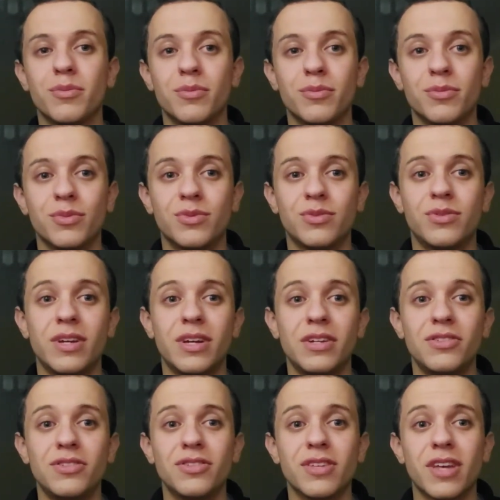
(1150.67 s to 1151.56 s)

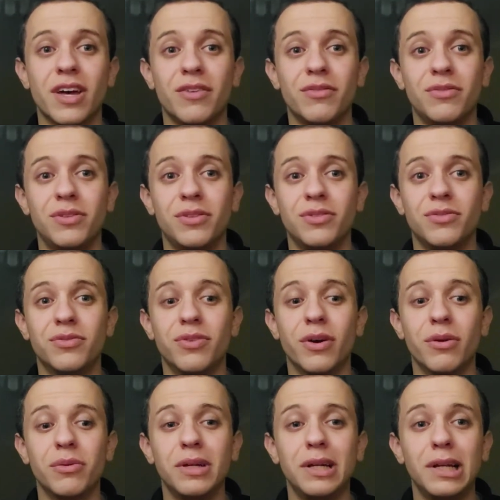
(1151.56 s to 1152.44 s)
stages have these
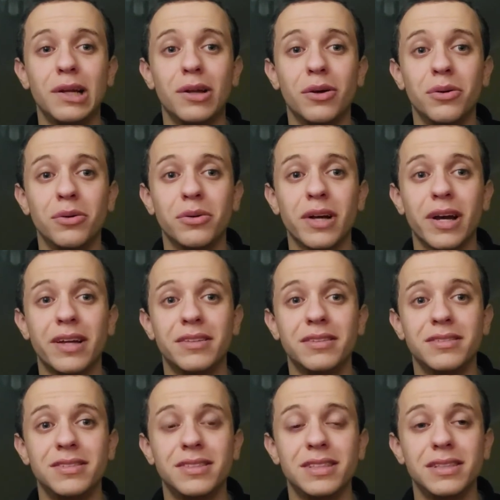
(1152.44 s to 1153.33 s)
very long
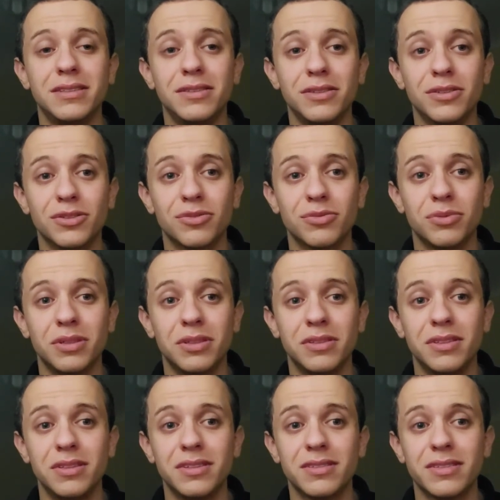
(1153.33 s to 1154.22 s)
and tedious
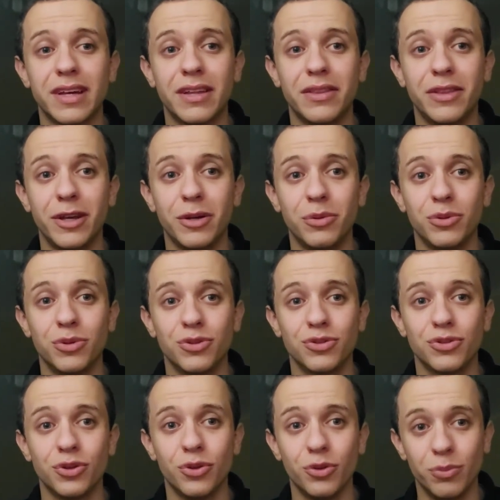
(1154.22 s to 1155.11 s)
readings, and they were
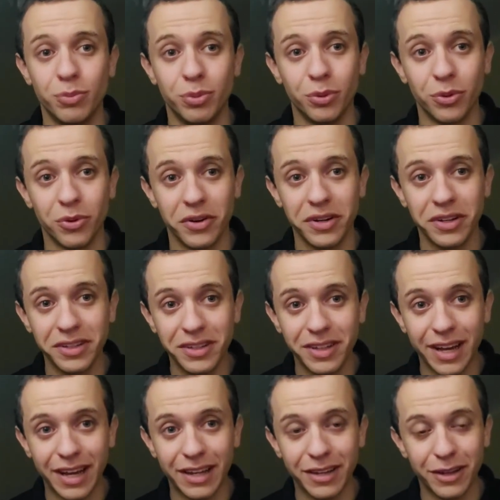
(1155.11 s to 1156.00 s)
so boring,
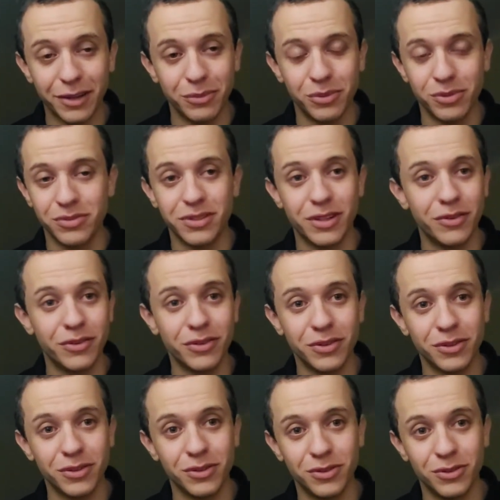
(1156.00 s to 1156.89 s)
and I was never
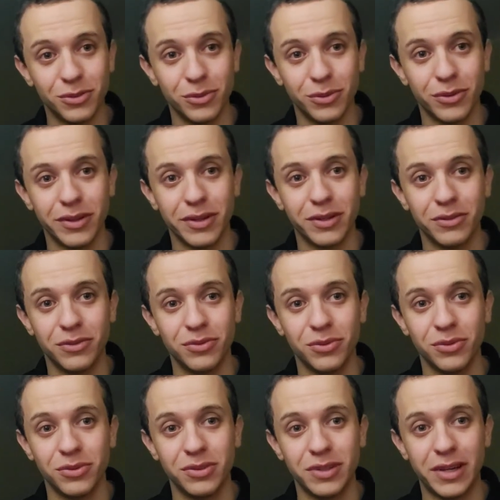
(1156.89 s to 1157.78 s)
going to do all that in
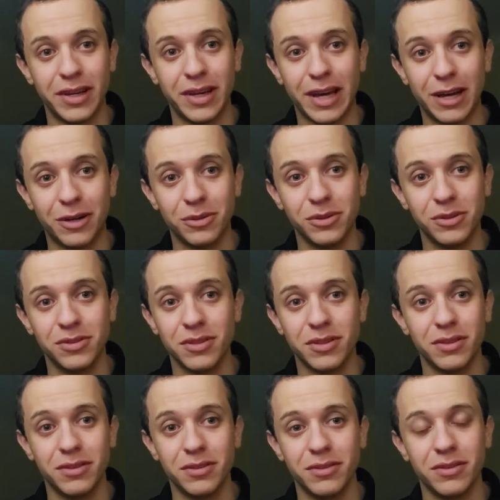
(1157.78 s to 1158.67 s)
48 hours,
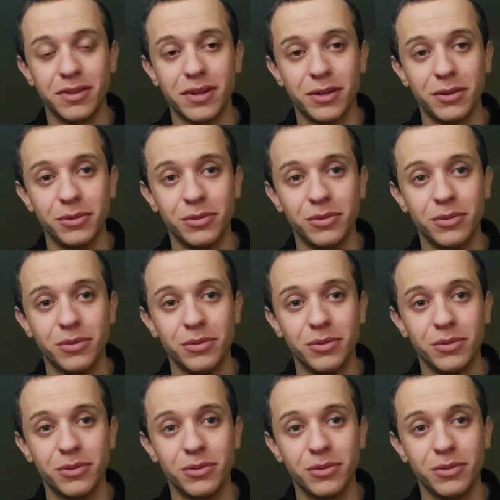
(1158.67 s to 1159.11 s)
and I